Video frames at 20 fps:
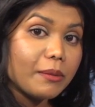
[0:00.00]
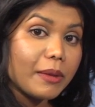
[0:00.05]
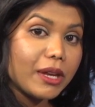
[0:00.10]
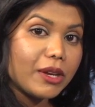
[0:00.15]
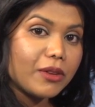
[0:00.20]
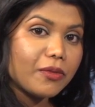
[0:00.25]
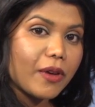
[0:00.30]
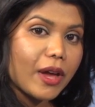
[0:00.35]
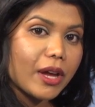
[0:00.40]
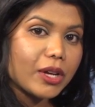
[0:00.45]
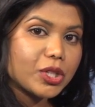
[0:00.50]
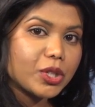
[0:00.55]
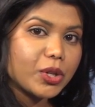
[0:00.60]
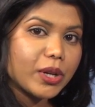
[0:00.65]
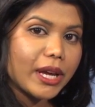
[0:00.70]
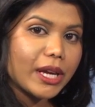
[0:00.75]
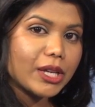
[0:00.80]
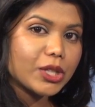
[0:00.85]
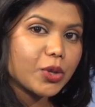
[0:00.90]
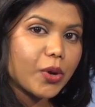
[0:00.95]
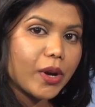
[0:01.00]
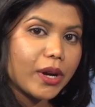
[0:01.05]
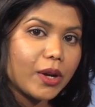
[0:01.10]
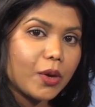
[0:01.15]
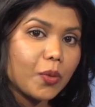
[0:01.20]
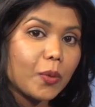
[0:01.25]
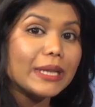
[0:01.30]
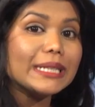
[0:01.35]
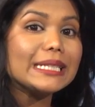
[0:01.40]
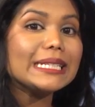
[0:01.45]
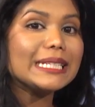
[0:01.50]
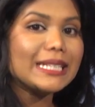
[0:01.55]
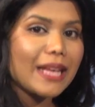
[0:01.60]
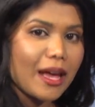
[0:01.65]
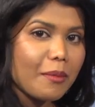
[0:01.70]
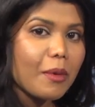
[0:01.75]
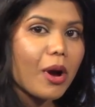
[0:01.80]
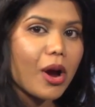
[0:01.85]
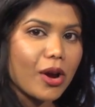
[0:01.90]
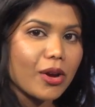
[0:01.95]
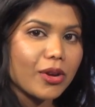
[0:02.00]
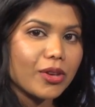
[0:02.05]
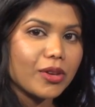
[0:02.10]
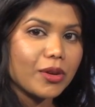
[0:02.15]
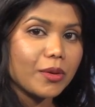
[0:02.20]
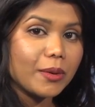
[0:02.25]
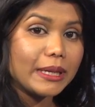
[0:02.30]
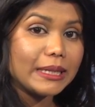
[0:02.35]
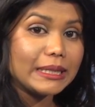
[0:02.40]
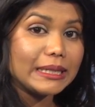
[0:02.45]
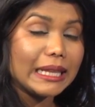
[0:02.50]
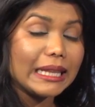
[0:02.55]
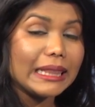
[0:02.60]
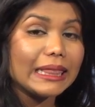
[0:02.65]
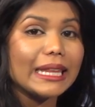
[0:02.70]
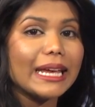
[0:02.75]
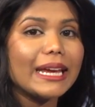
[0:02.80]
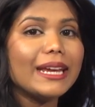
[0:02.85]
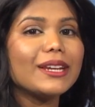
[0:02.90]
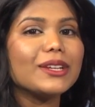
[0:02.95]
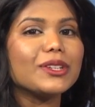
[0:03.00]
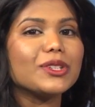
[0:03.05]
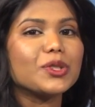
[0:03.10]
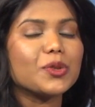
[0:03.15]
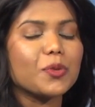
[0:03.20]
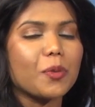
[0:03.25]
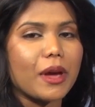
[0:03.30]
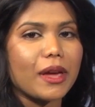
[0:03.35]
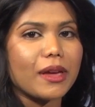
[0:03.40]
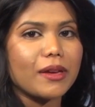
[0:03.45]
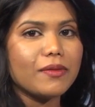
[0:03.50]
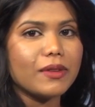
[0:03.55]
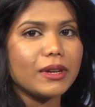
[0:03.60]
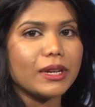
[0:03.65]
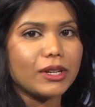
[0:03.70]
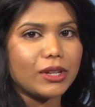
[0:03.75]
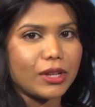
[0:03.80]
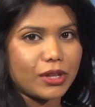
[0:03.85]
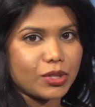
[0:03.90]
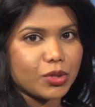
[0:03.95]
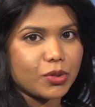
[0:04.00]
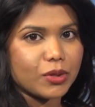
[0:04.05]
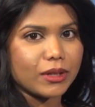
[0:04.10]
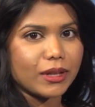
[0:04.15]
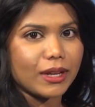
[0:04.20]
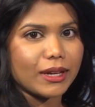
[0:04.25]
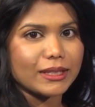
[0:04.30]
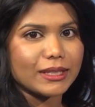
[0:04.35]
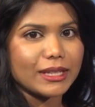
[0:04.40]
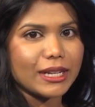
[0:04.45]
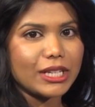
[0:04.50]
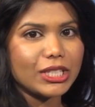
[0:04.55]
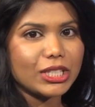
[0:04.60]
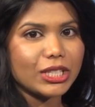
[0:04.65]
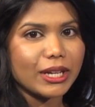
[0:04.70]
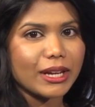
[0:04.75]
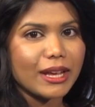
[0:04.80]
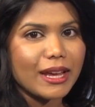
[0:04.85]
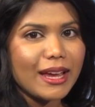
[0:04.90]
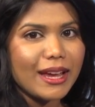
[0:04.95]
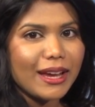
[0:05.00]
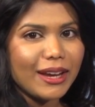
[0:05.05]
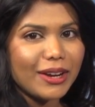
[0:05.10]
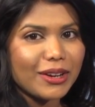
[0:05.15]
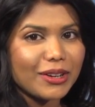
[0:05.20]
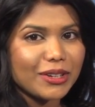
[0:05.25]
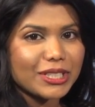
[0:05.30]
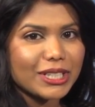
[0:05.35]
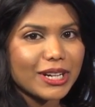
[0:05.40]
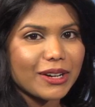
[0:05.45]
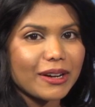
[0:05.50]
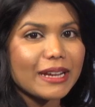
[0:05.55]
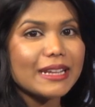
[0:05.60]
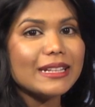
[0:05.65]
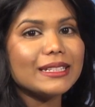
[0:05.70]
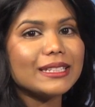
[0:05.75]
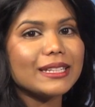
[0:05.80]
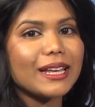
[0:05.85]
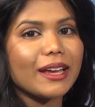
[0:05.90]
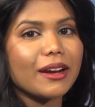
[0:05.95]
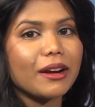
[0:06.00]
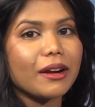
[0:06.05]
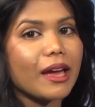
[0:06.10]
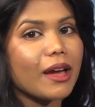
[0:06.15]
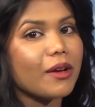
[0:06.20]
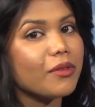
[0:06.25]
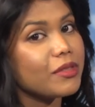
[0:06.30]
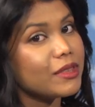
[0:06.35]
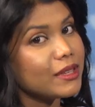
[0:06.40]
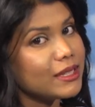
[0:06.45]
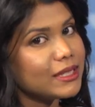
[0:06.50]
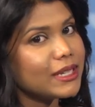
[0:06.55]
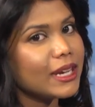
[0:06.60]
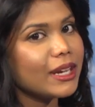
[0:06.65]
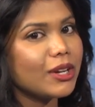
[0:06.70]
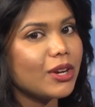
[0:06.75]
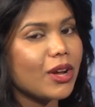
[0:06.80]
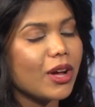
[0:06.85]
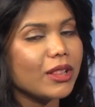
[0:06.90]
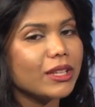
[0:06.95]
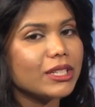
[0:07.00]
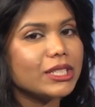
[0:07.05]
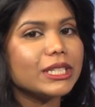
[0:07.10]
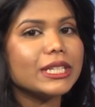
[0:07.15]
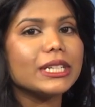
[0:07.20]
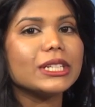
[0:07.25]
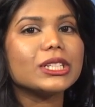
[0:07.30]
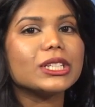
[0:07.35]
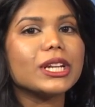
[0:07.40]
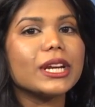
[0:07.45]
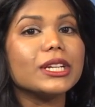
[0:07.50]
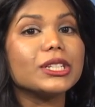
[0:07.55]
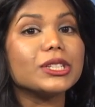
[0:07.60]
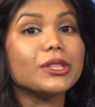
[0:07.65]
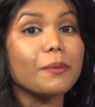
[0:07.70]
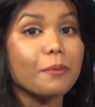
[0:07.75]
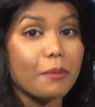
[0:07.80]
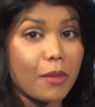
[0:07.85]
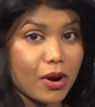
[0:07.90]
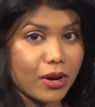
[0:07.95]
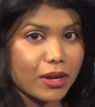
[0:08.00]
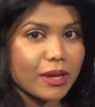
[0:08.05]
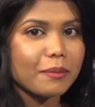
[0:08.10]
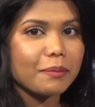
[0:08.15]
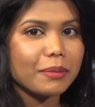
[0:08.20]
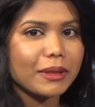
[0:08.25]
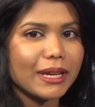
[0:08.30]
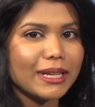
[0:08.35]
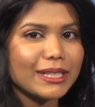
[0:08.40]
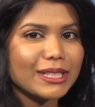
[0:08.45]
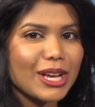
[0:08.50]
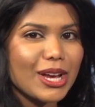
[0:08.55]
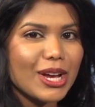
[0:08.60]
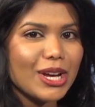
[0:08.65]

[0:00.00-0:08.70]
manufacturing has created what some argue is the latest wave in industrialization. Here to share insight on how this technology has changed the marketplace,